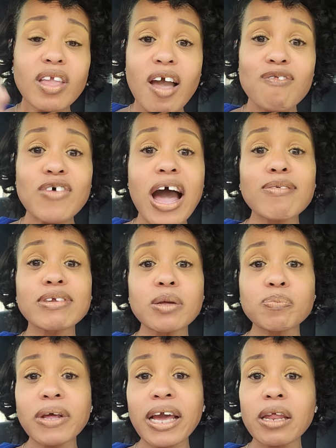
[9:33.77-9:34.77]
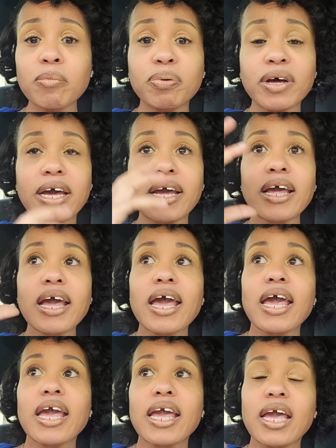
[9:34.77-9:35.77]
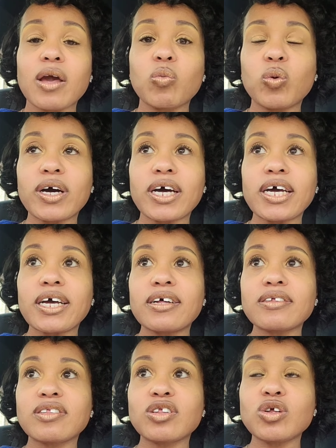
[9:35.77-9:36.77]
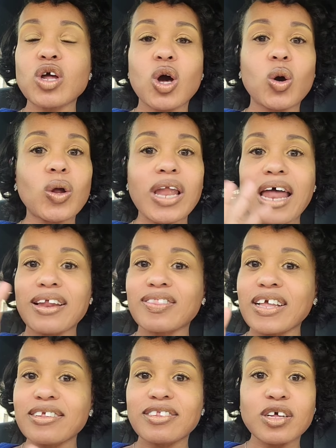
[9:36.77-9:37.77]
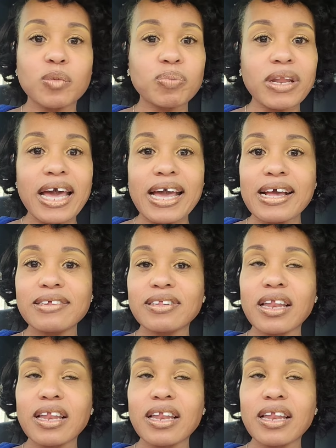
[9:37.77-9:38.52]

5D planet, but it was, a lot of things took place,